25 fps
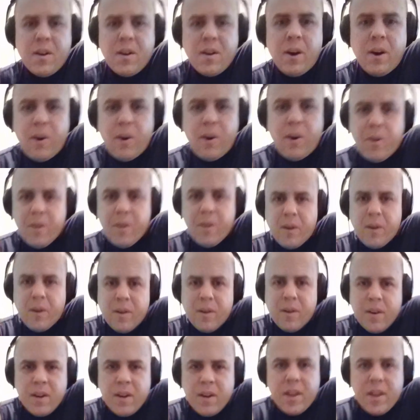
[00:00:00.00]

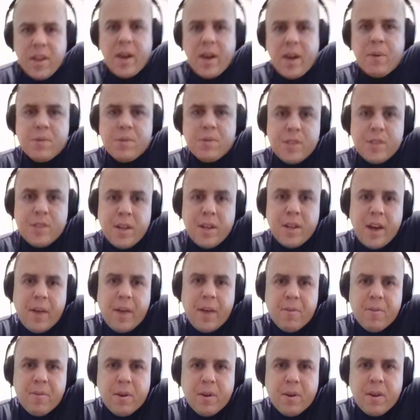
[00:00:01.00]
That was in
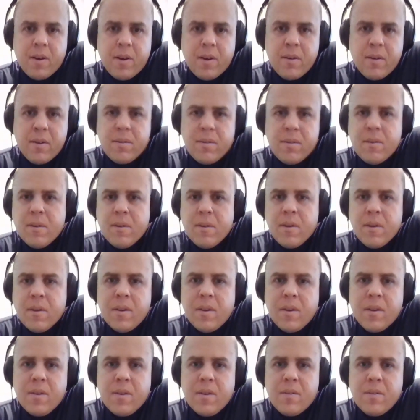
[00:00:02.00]
Africa.
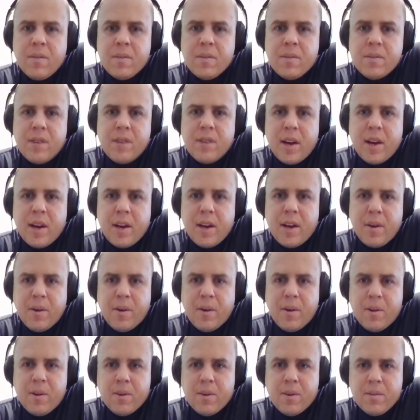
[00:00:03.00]
Zaire.
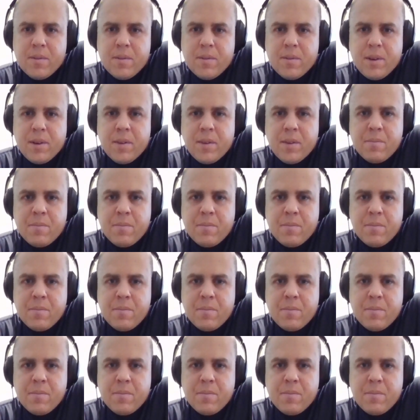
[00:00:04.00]
Yep.